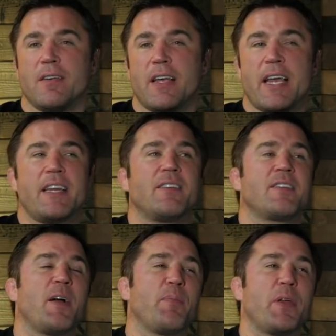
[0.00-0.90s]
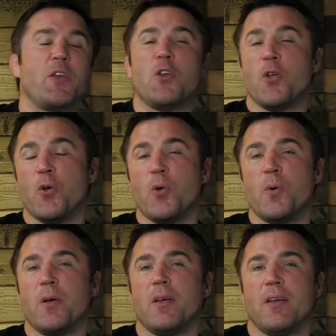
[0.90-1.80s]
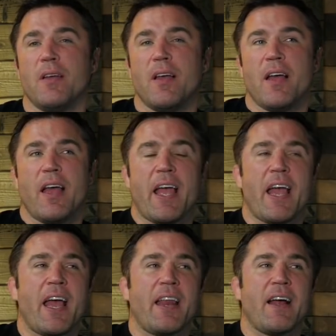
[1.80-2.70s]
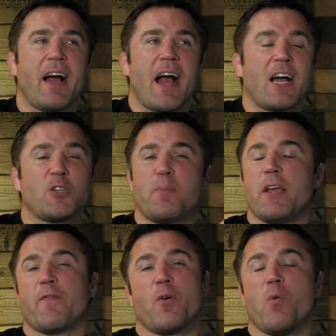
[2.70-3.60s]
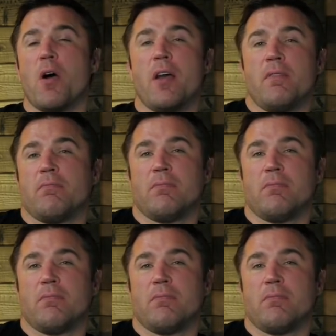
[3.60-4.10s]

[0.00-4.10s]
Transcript: It is something new. And I'll speak for one.